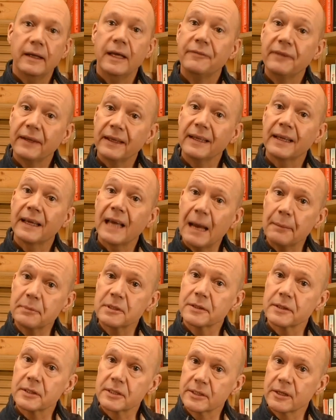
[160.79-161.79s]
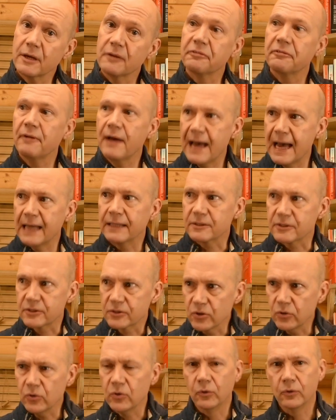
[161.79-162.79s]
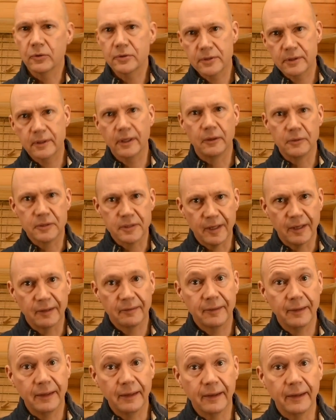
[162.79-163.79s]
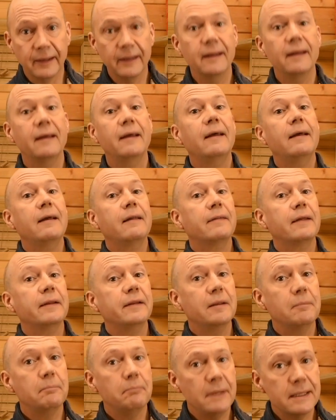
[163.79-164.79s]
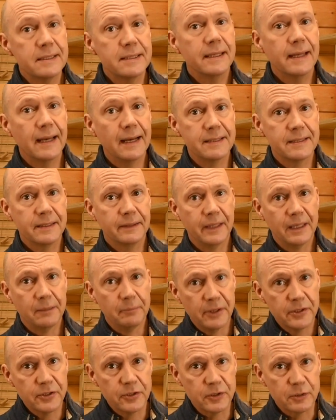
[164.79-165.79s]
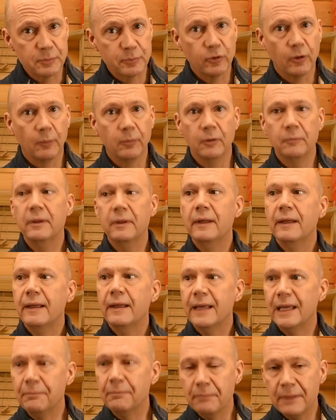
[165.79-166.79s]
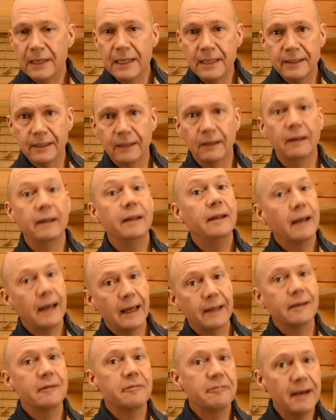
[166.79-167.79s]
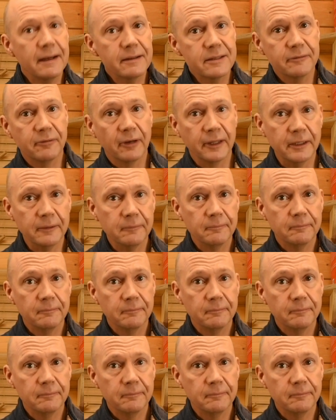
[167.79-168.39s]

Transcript: If you can capture the stuff at source, goes their thinking, then you're mitigating the emissions problem immediately and effectively.